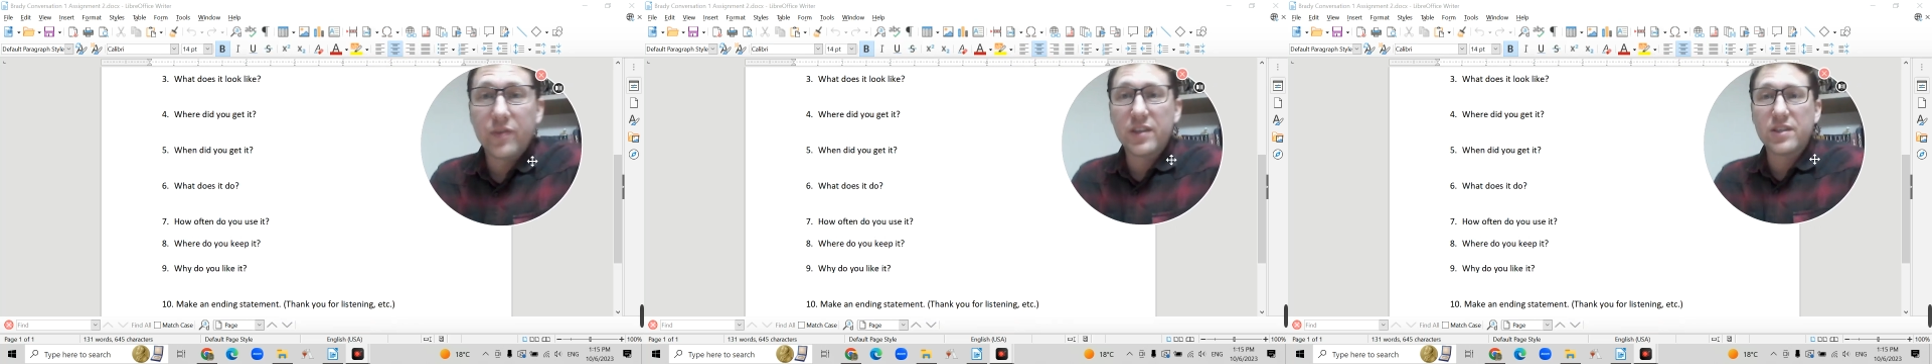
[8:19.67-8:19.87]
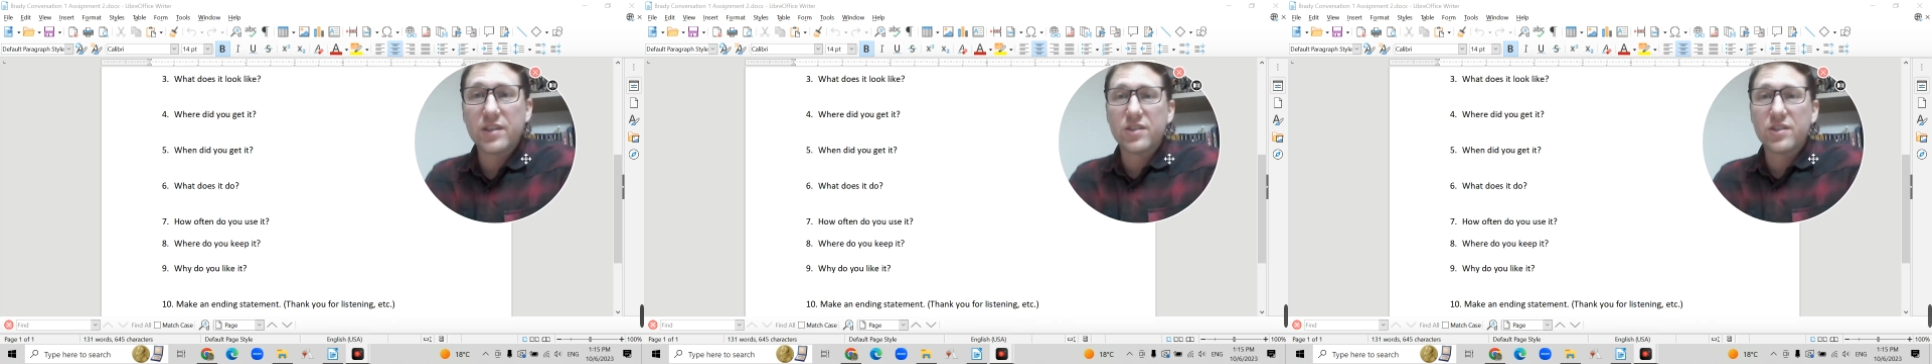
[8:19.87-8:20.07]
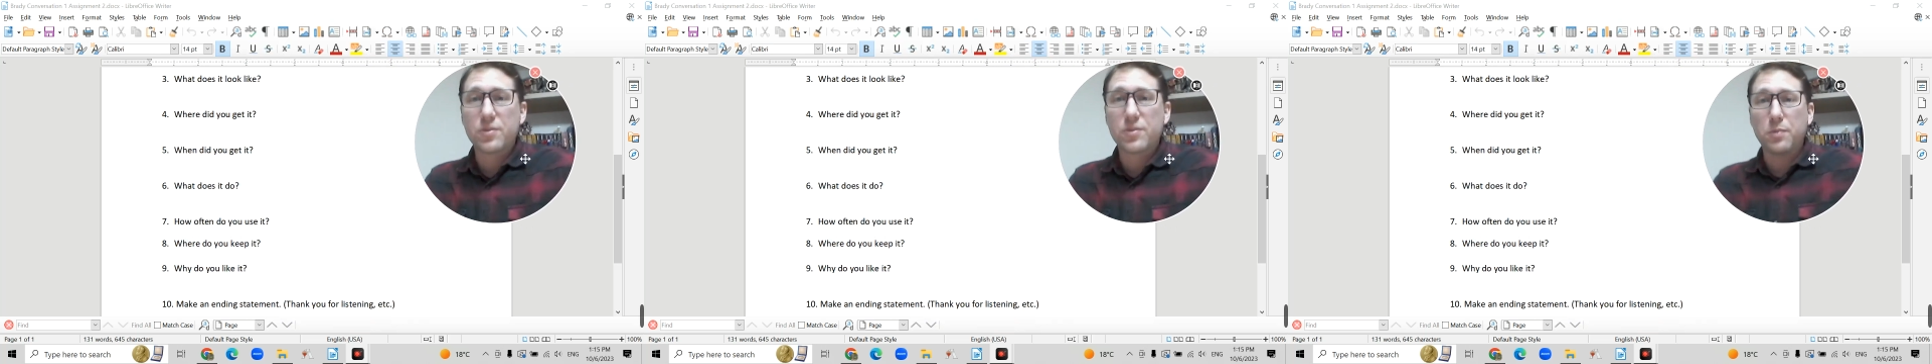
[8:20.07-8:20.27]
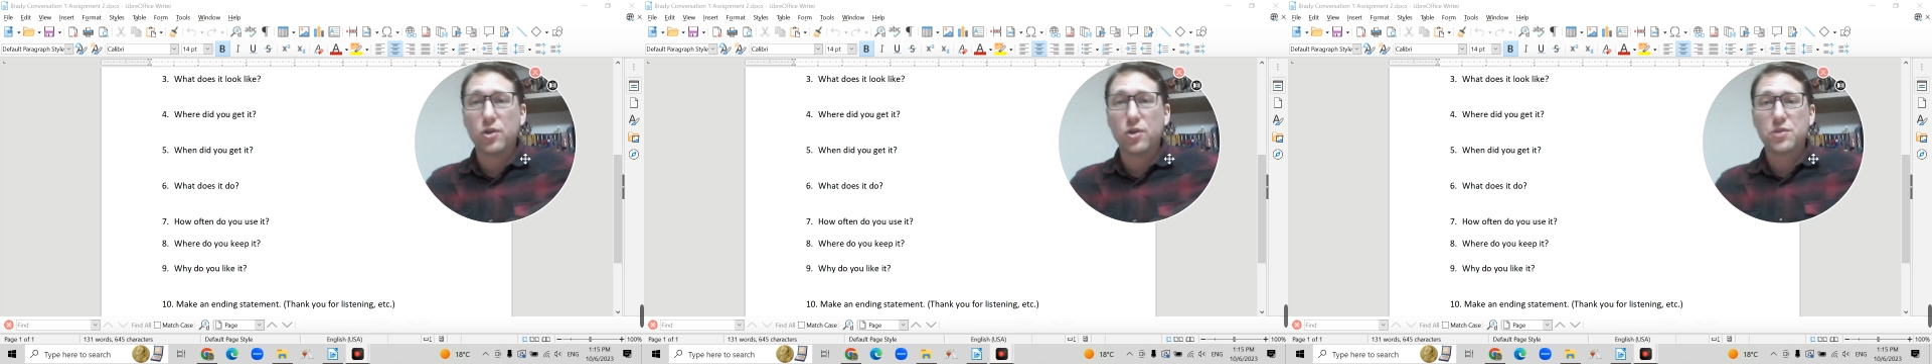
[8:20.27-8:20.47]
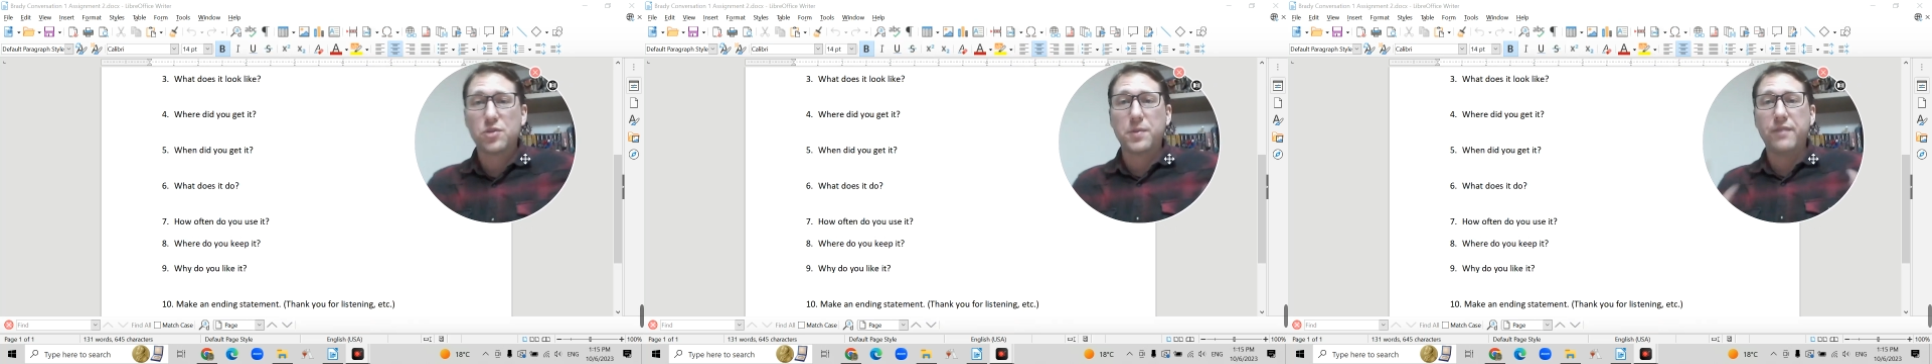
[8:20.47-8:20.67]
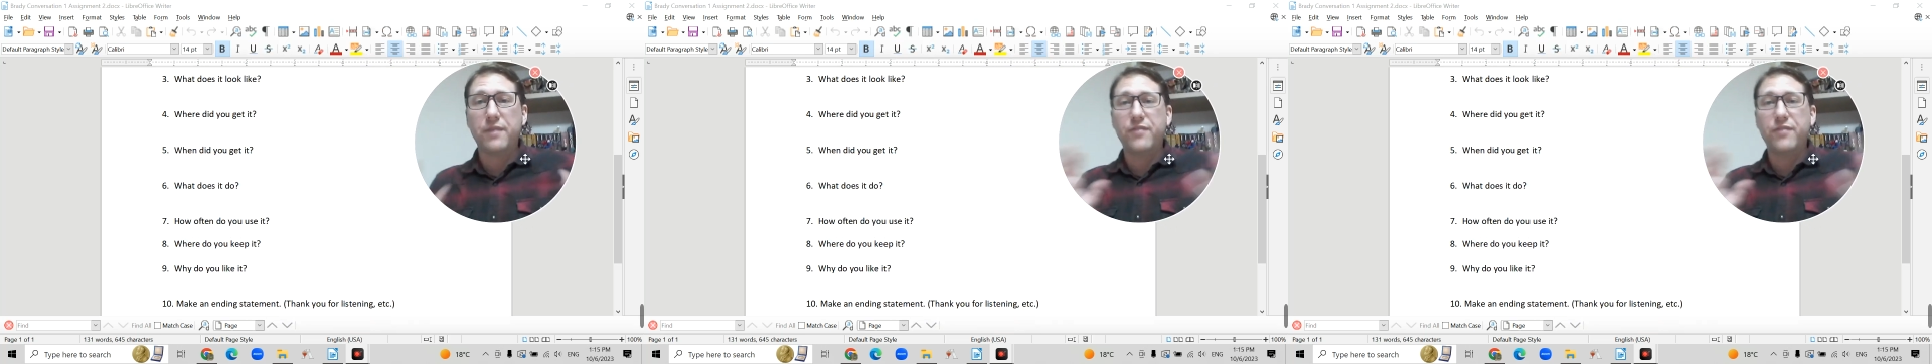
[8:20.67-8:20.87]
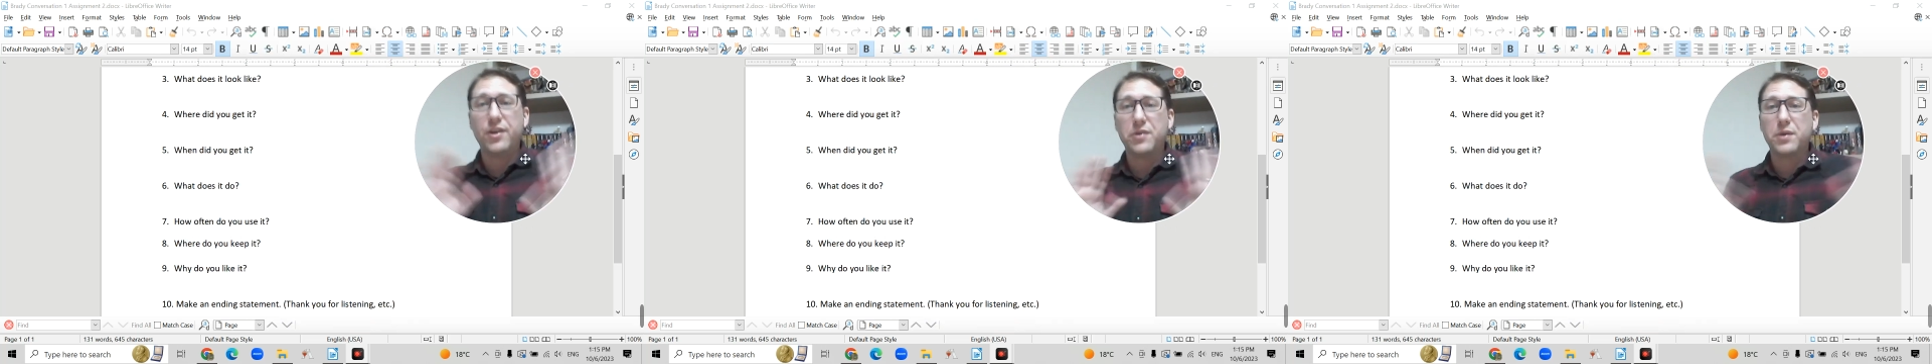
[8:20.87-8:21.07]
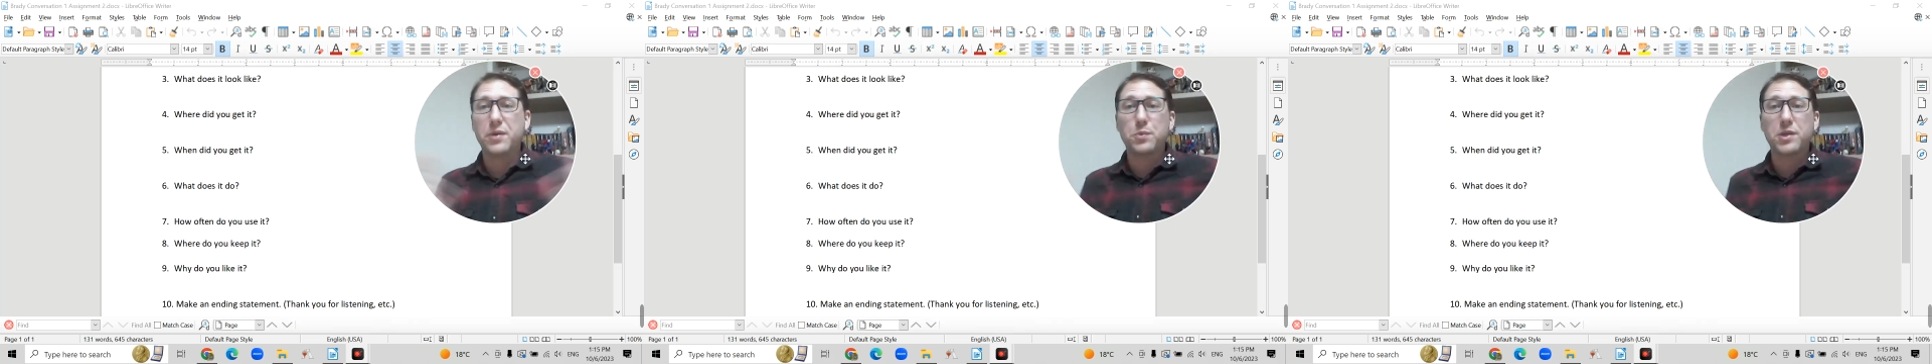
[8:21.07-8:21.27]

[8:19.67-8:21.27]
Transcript: this is supposed to be a very